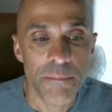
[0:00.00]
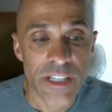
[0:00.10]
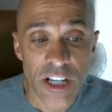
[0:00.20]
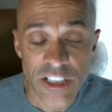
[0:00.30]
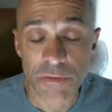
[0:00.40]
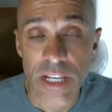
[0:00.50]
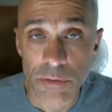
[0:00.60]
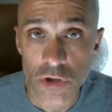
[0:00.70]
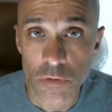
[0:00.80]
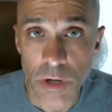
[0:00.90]
because I've been
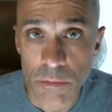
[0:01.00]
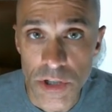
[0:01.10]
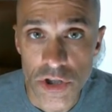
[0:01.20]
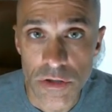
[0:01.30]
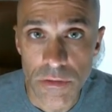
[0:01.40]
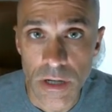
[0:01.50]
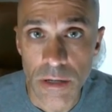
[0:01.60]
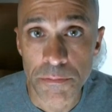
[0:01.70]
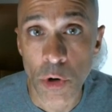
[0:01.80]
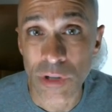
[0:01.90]
able to publish
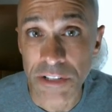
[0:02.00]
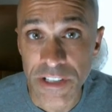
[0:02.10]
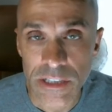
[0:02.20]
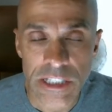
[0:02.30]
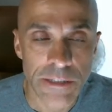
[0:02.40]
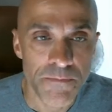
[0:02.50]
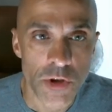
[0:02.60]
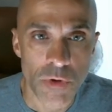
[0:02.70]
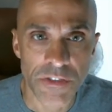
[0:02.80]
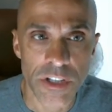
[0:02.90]
prolifically
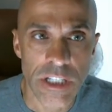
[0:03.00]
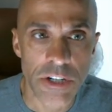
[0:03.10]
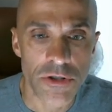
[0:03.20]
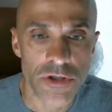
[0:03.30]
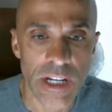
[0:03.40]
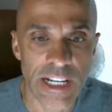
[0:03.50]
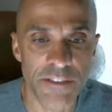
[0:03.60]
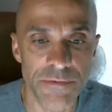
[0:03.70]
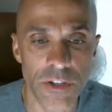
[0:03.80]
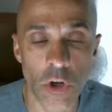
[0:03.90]
throughout the years, and
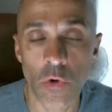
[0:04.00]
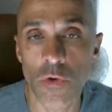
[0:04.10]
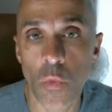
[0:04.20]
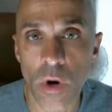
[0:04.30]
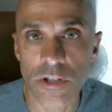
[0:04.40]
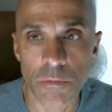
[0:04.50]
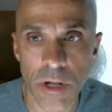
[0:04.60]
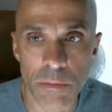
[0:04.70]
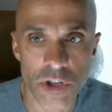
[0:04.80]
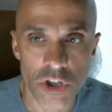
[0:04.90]
I've known what to
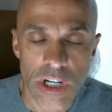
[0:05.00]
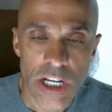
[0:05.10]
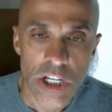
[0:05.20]
publish.